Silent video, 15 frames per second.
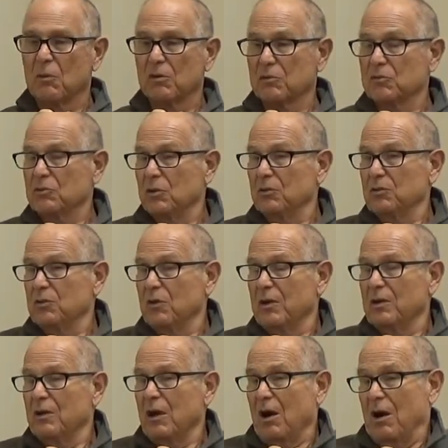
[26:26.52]
Well, you, you're,
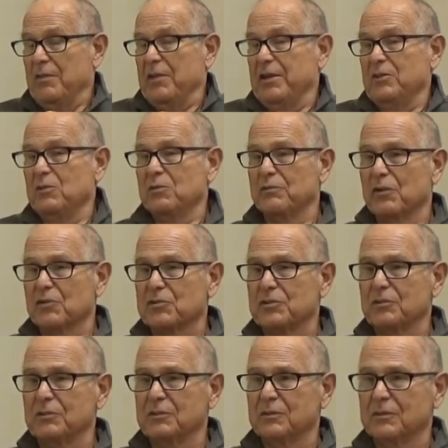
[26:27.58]
are they
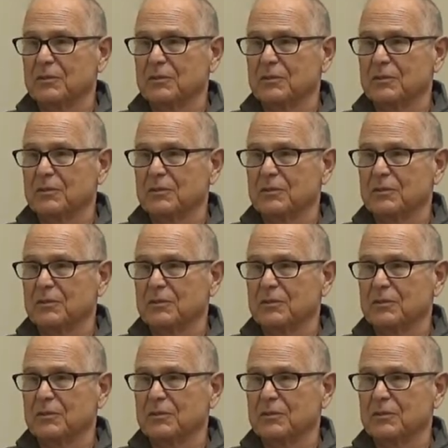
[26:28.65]
universal?